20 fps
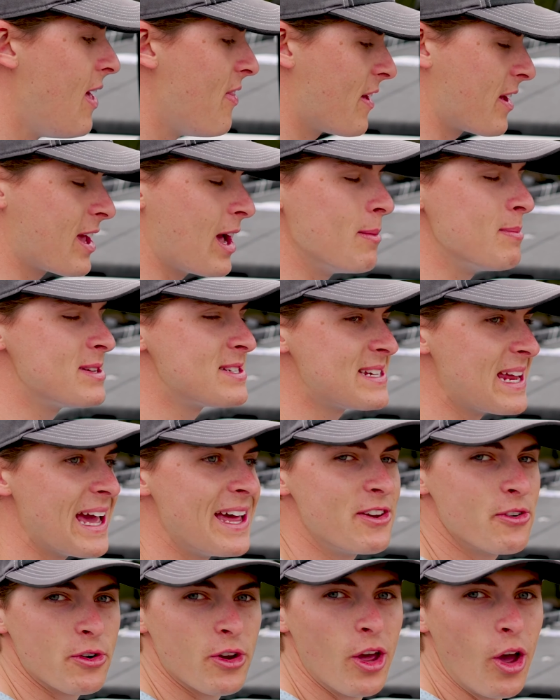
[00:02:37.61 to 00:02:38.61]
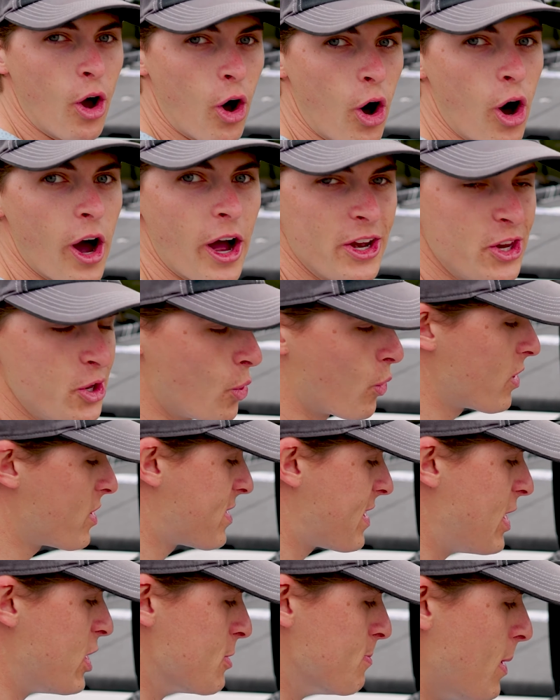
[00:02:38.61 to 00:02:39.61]
that comes standard on your
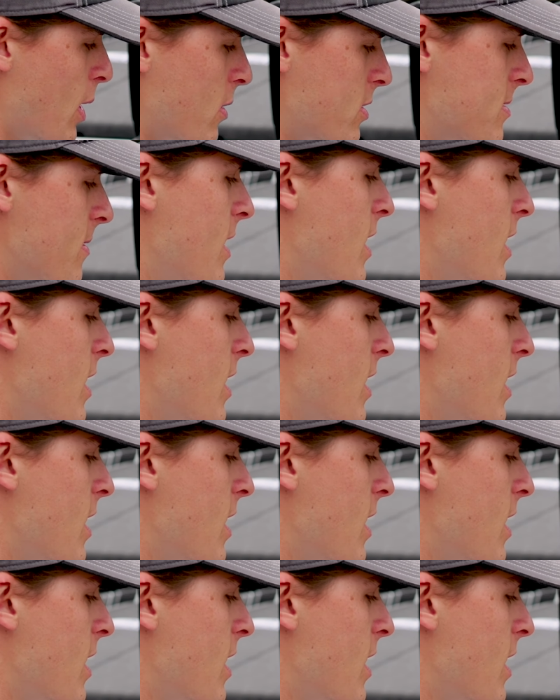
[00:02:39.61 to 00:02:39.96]
Skeeter boat.